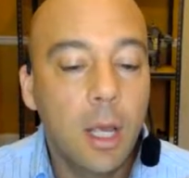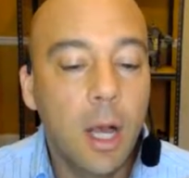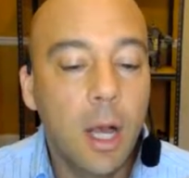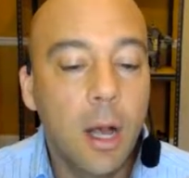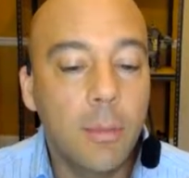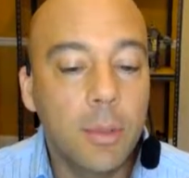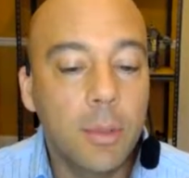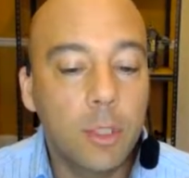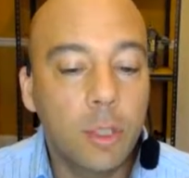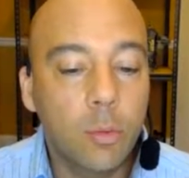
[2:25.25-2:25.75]

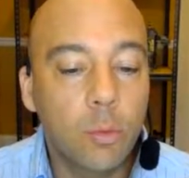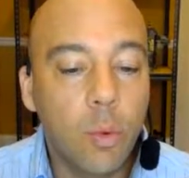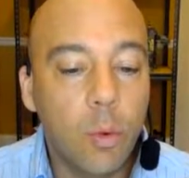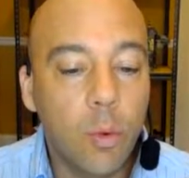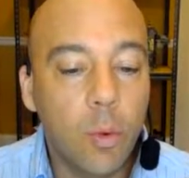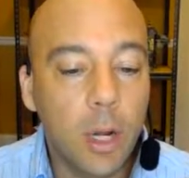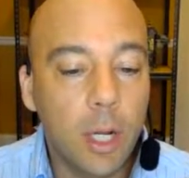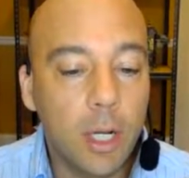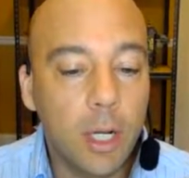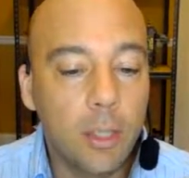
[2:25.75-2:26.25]
And so what
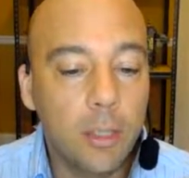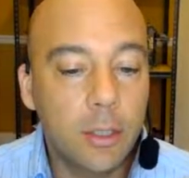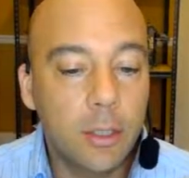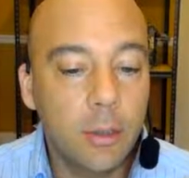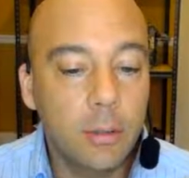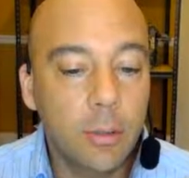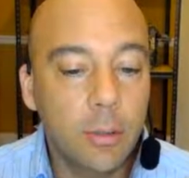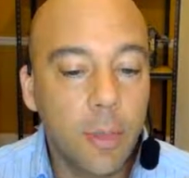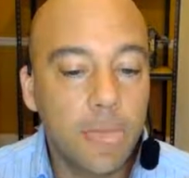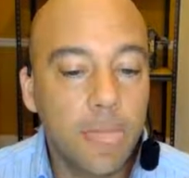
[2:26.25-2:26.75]
we're going to
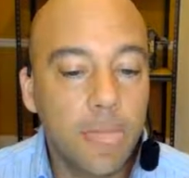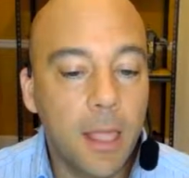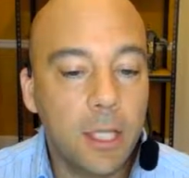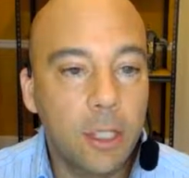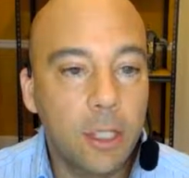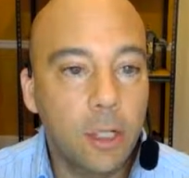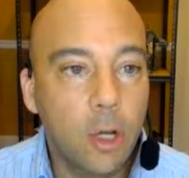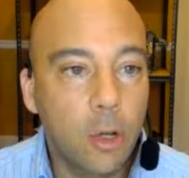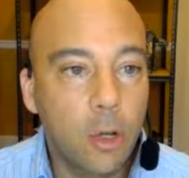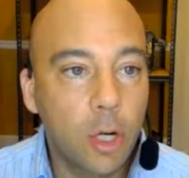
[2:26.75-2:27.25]
do
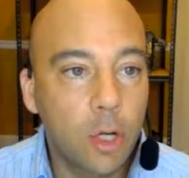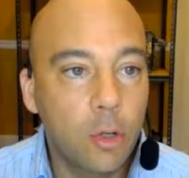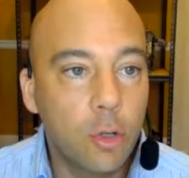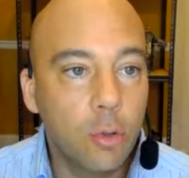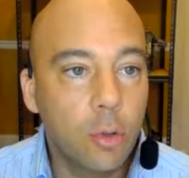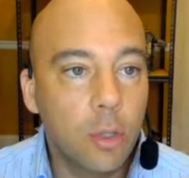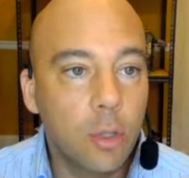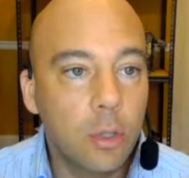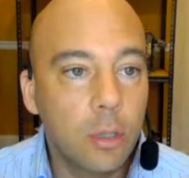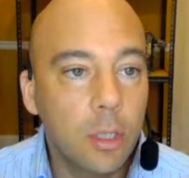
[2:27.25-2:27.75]
is you go to
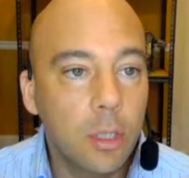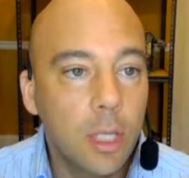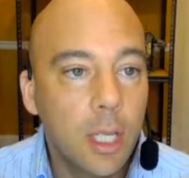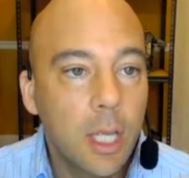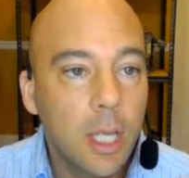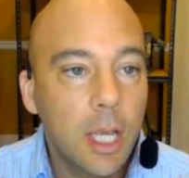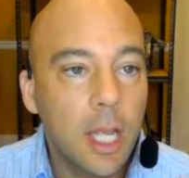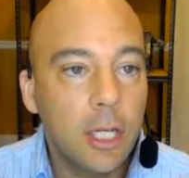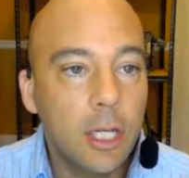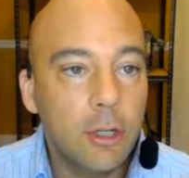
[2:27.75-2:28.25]
Google
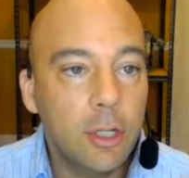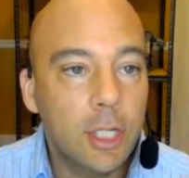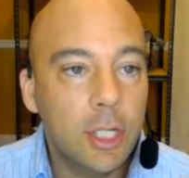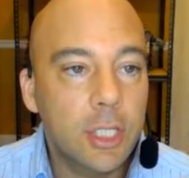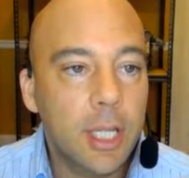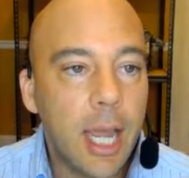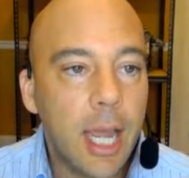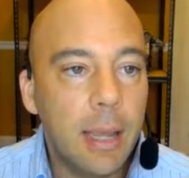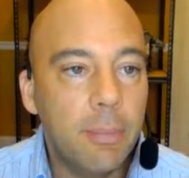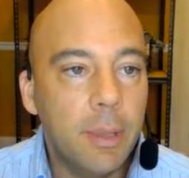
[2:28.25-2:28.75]
and you
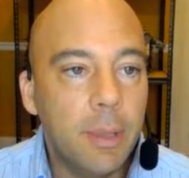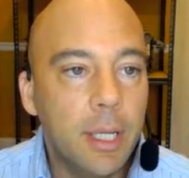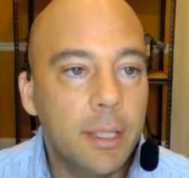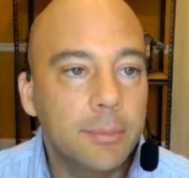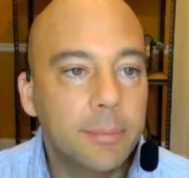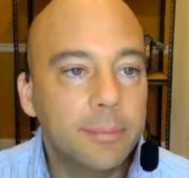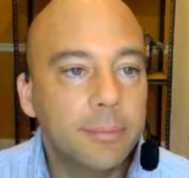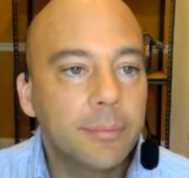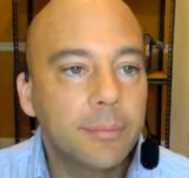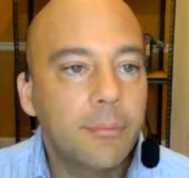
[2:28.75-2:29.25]
just type
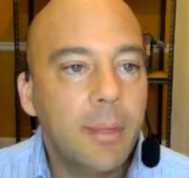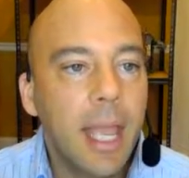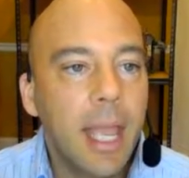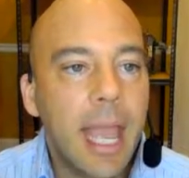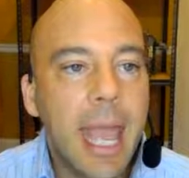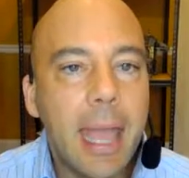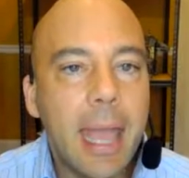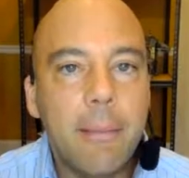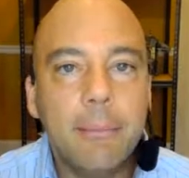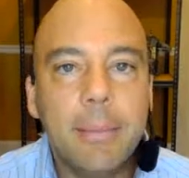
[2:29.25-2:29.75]
in
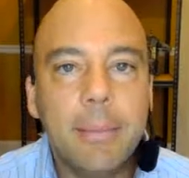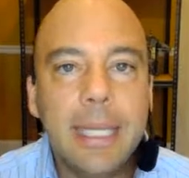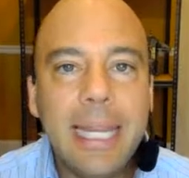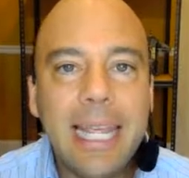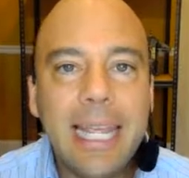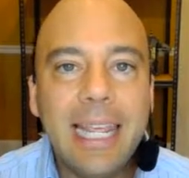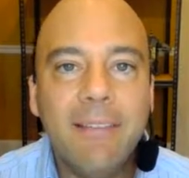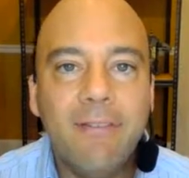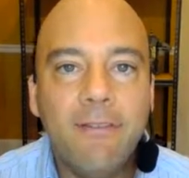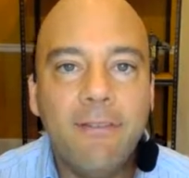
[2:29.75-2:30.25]

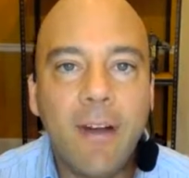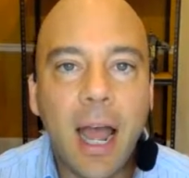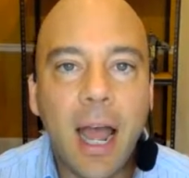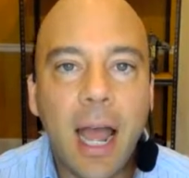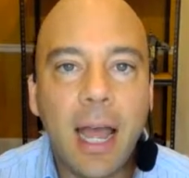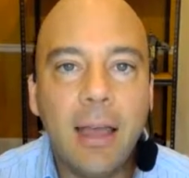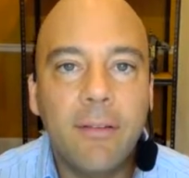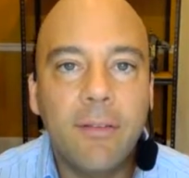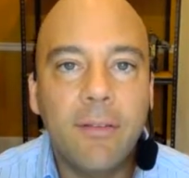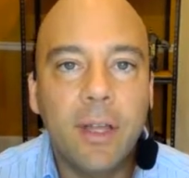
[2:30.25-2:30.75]

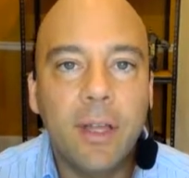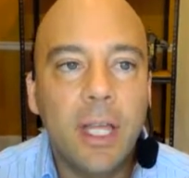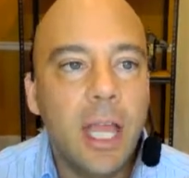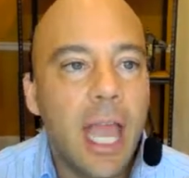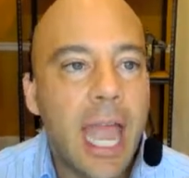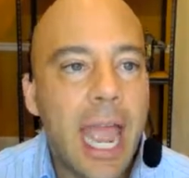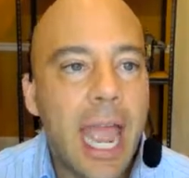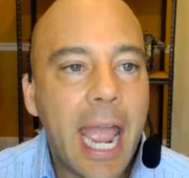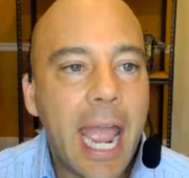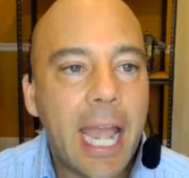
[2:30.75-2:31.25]
MD5
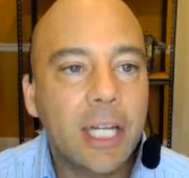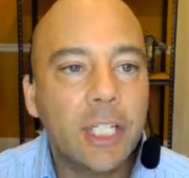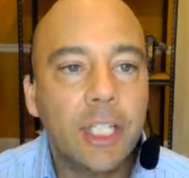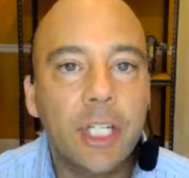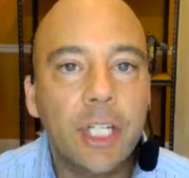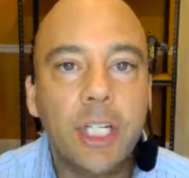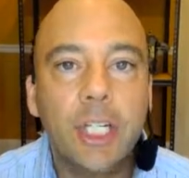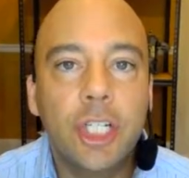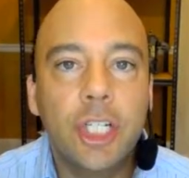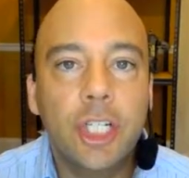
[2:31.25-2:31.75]

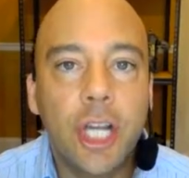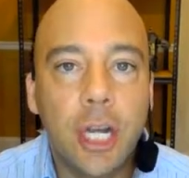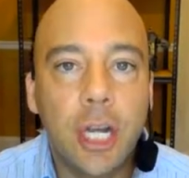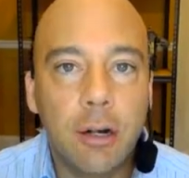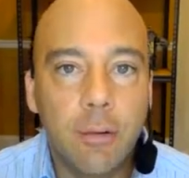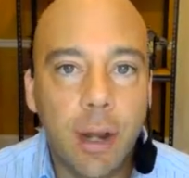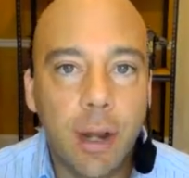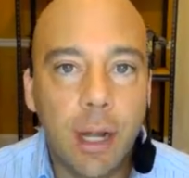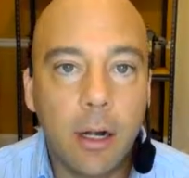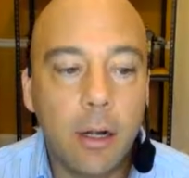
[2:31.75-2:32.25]
hash
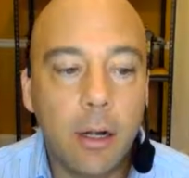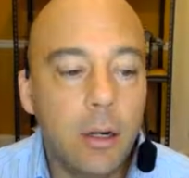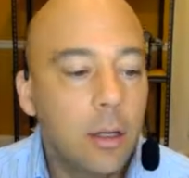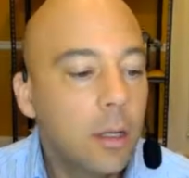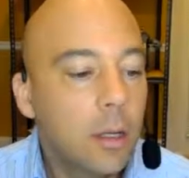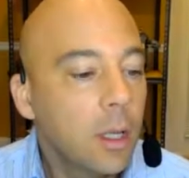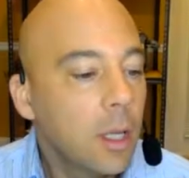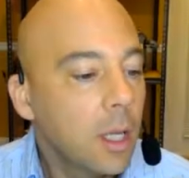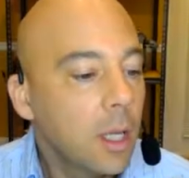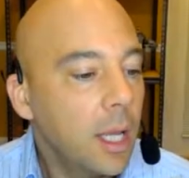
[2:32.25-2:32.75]
generator,
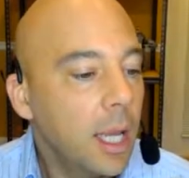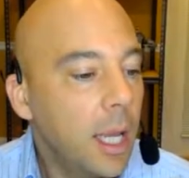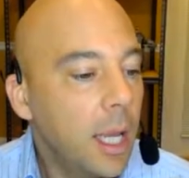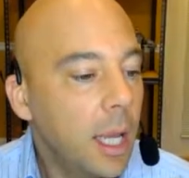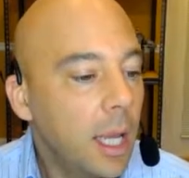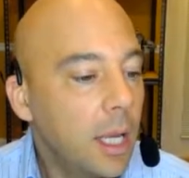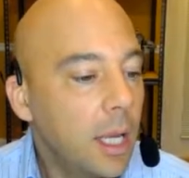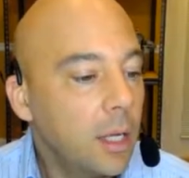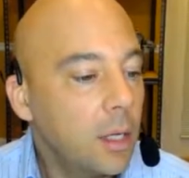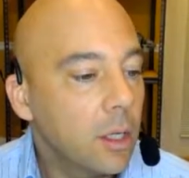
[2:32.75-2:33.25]

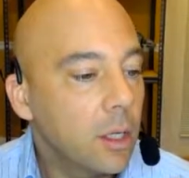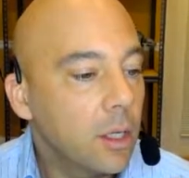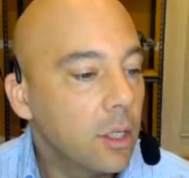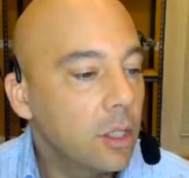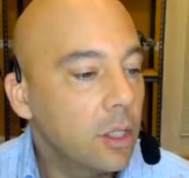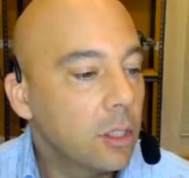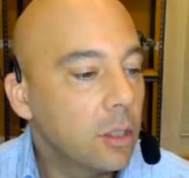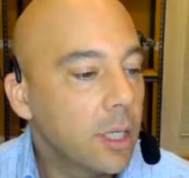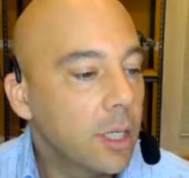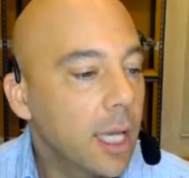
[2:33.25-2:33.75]
and
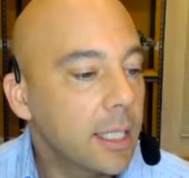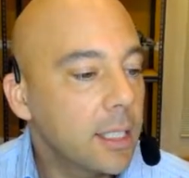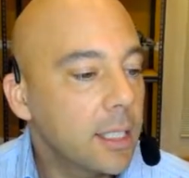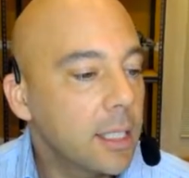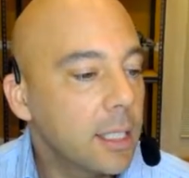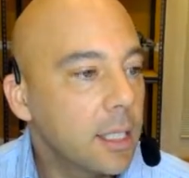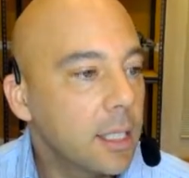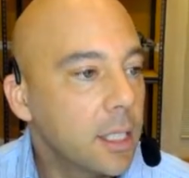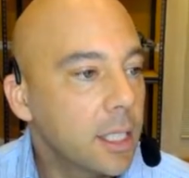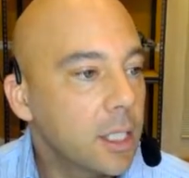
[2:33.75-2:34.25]
you'll get
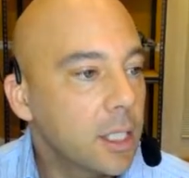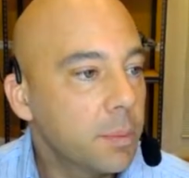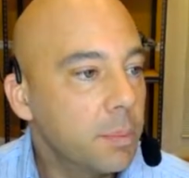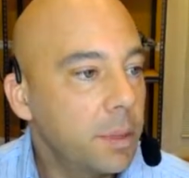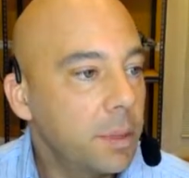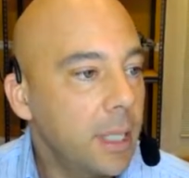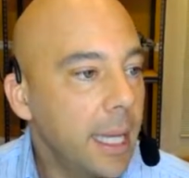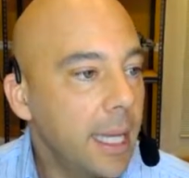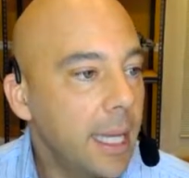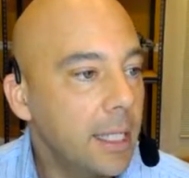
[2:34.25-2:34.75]
to this
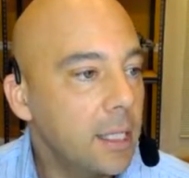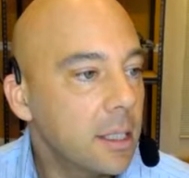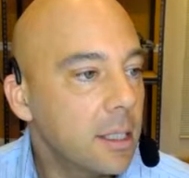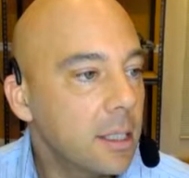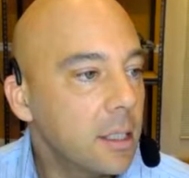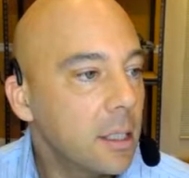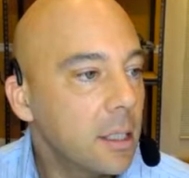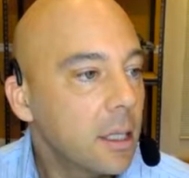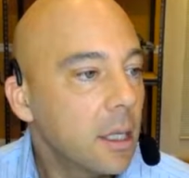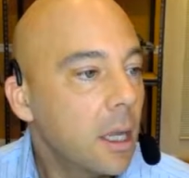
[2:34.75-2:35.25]

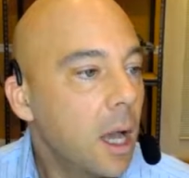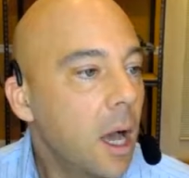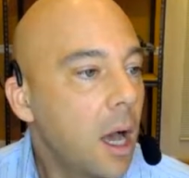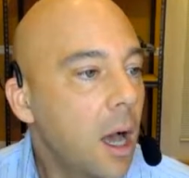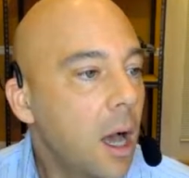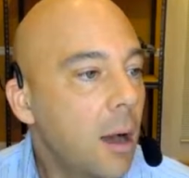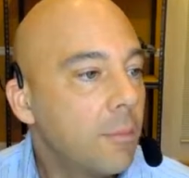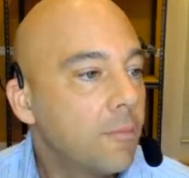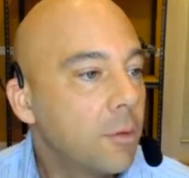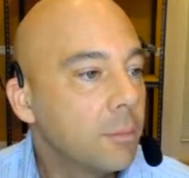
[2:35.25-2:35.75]
place
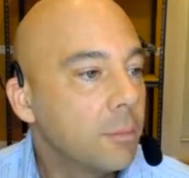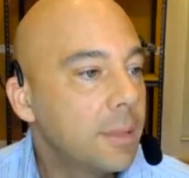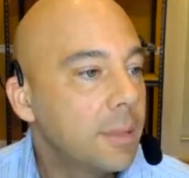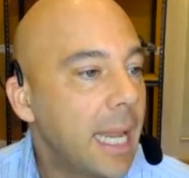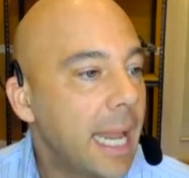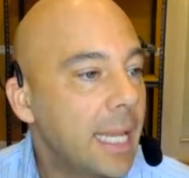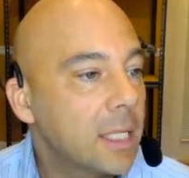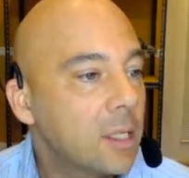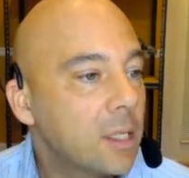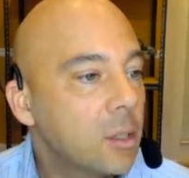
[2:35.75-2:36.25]
from
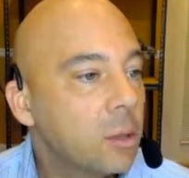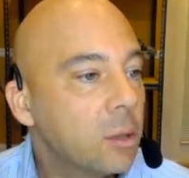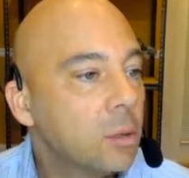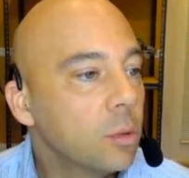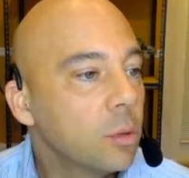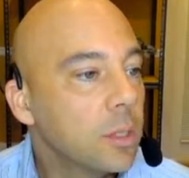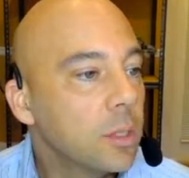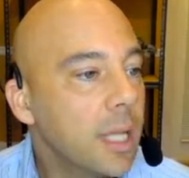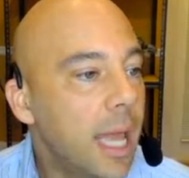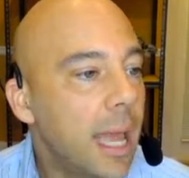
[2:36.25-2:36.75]
Dan's
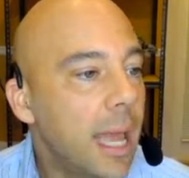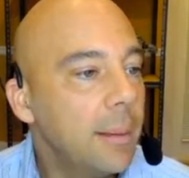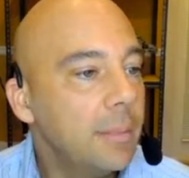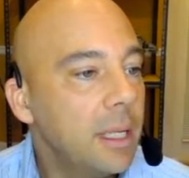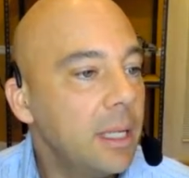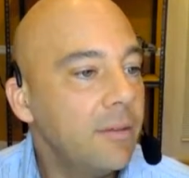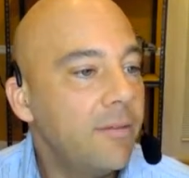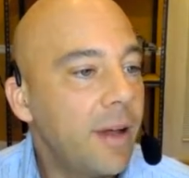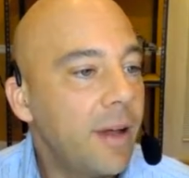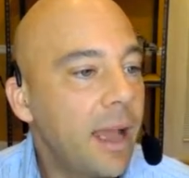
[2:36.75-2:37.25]
Tools, the
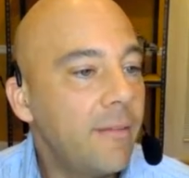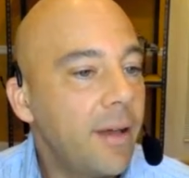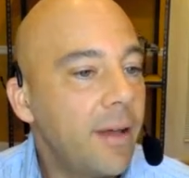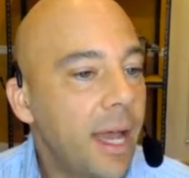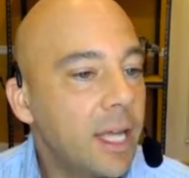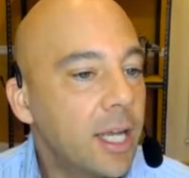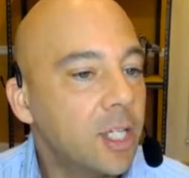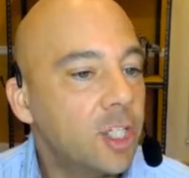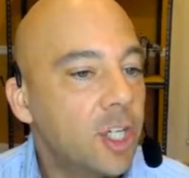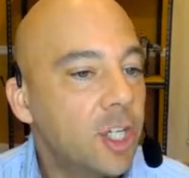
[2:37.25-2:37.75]
MD5
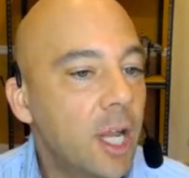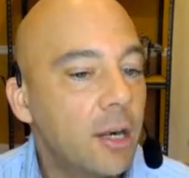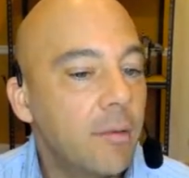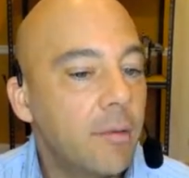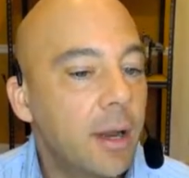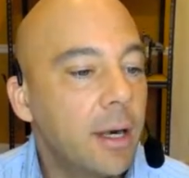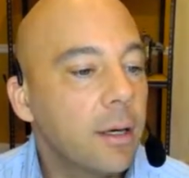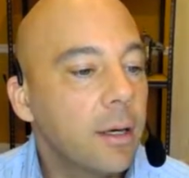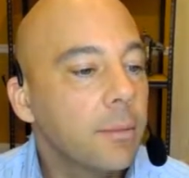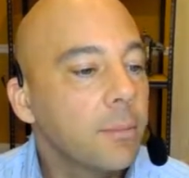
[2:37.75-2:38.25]
hash
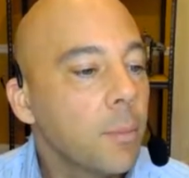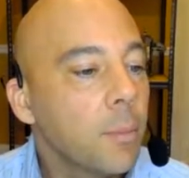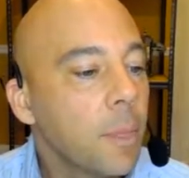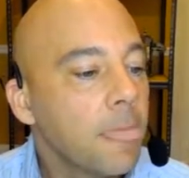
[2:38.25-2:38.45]
generator.